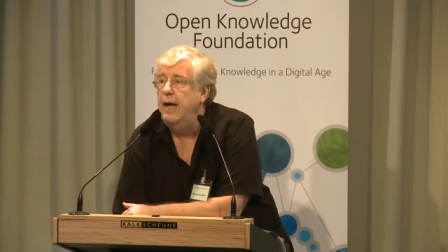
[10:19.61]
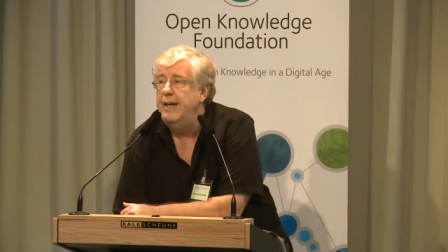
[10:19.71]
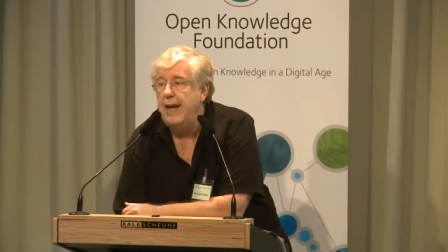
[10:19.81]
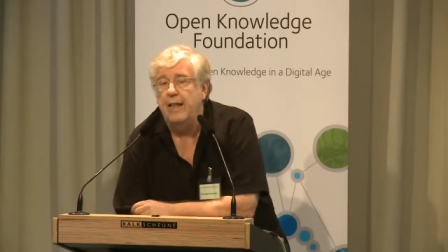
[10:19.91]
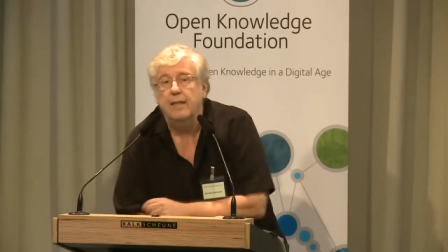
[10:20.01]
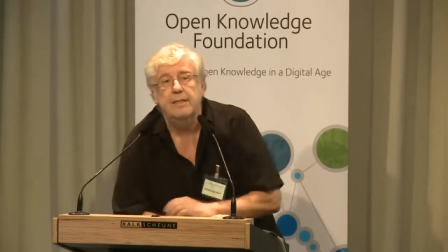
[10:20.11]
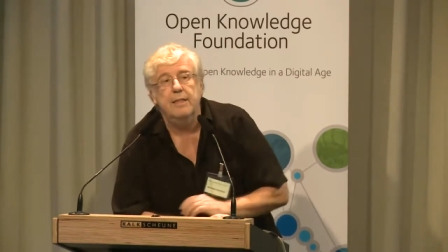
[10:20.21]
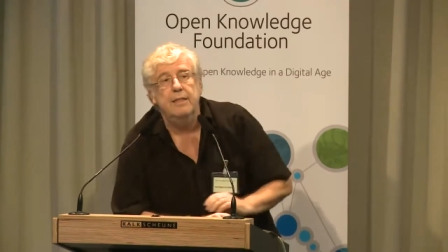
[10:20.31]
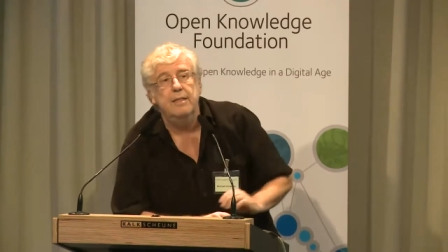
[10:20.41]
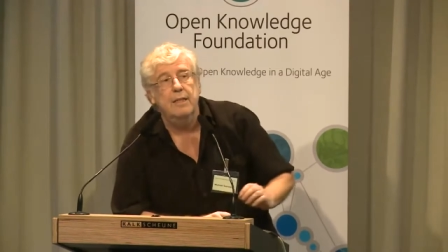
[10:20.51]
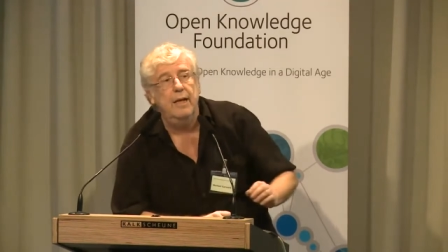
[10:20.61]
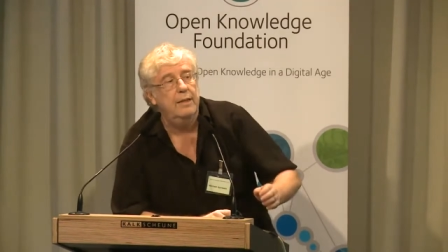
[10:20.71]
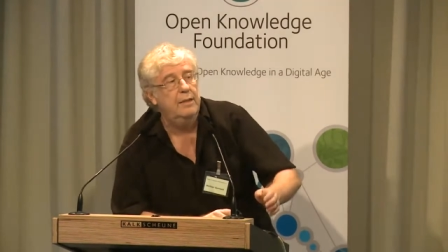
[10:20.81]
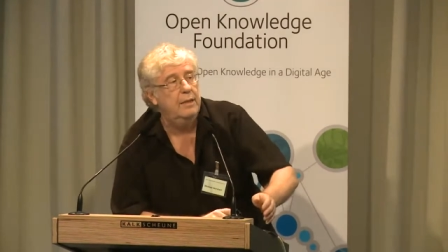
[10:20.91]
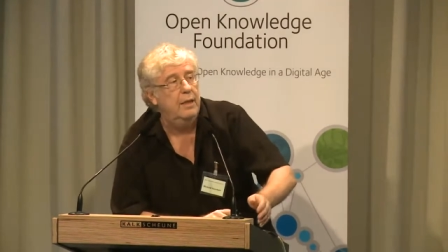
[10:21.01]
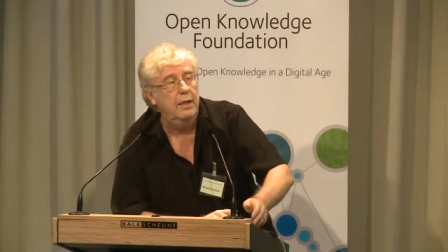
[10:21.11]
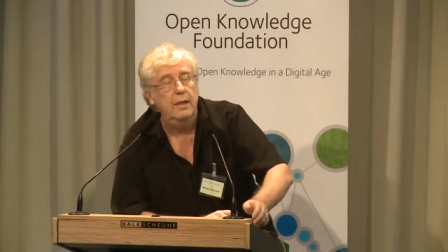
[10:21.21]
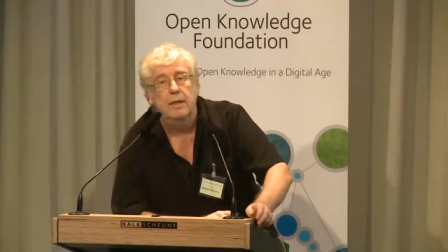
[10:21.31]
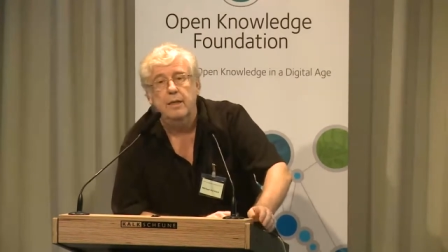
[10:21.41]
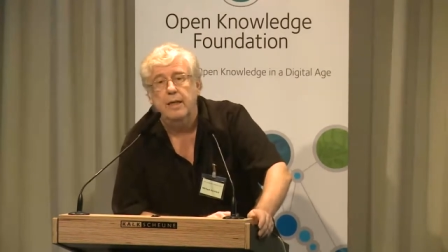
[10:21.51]
analyses that
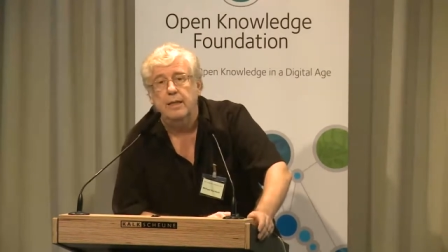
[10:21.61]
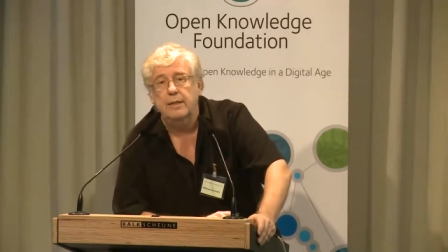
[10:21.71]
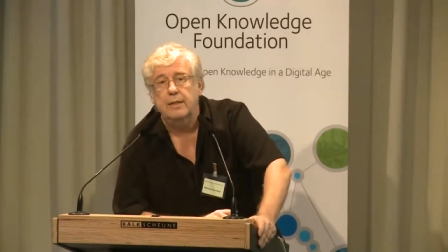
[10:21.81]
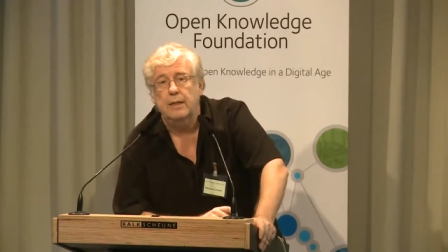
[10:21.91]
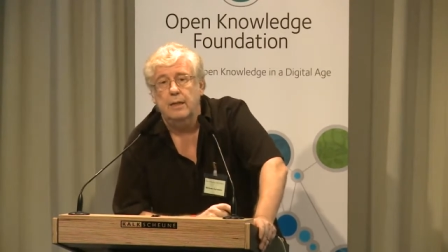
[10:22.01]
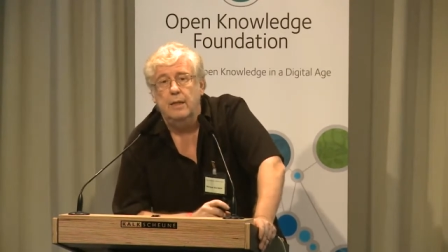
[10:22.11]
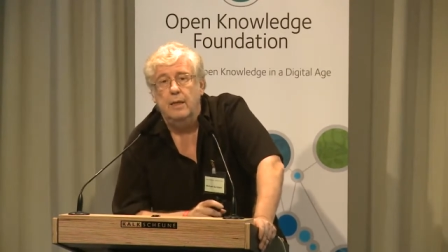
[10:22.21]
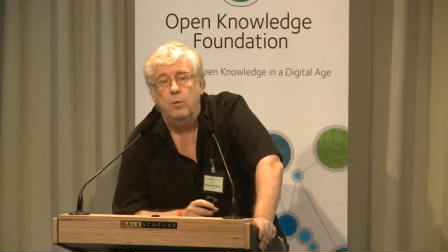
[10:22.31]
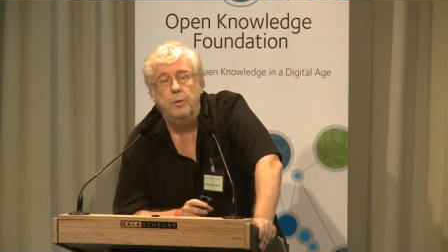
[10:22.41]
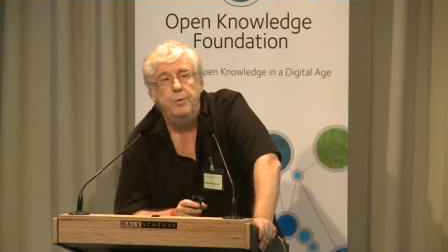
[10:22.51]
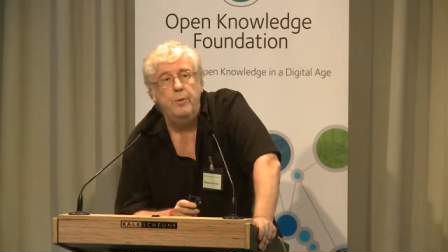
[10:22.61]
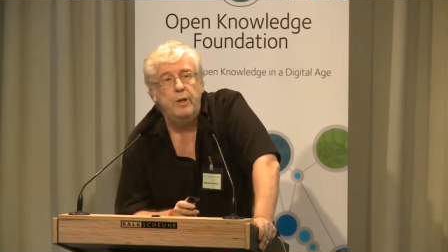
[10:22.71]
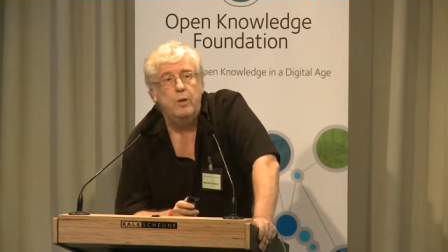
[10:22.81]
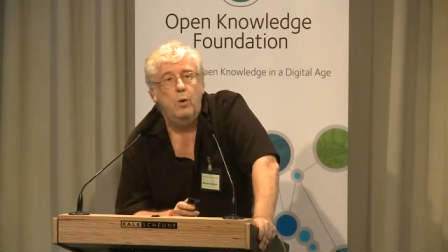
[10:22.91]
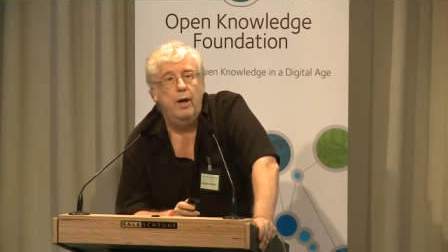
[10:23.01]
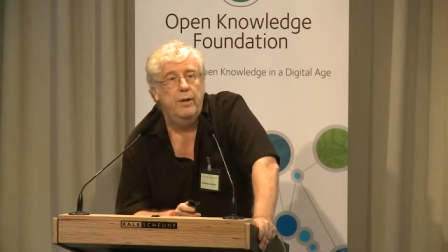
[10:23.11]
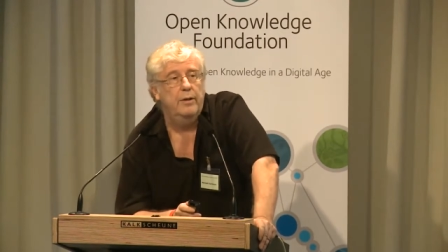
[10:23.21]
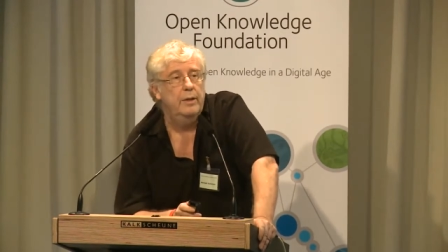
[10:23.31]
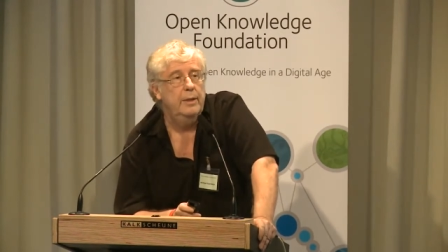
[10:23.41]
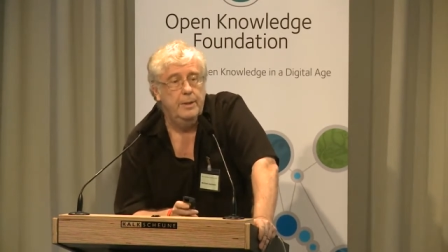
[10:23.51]
would be required?